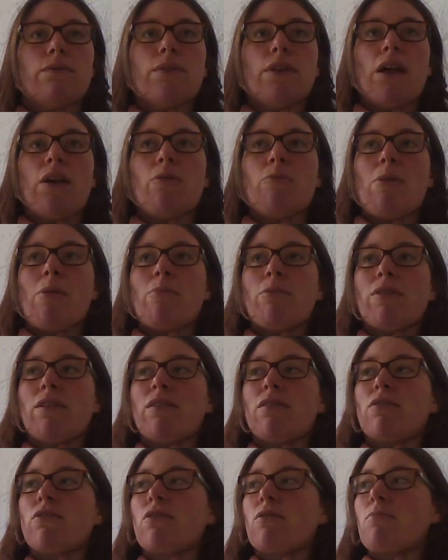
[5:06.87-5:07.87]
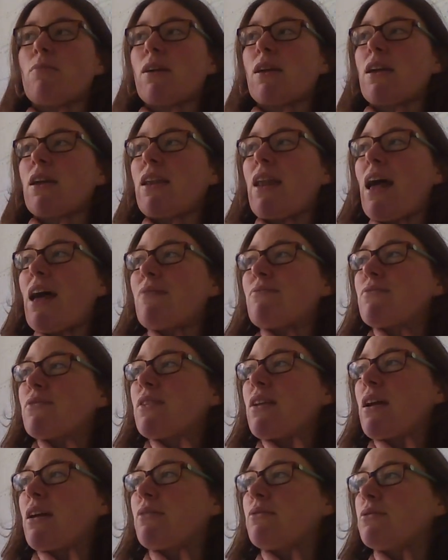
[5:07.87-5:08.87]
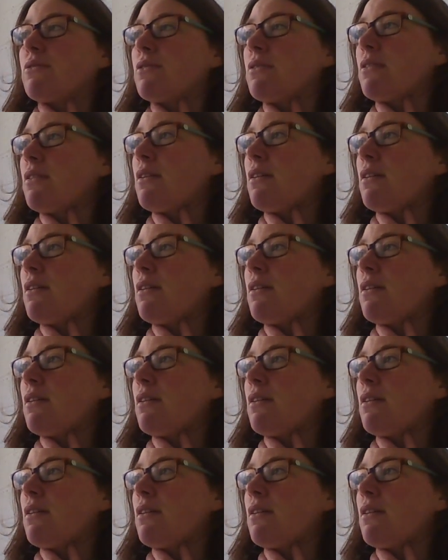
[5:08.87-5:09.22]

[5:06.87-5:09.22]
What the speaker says: Now remember, this is just making an F sound.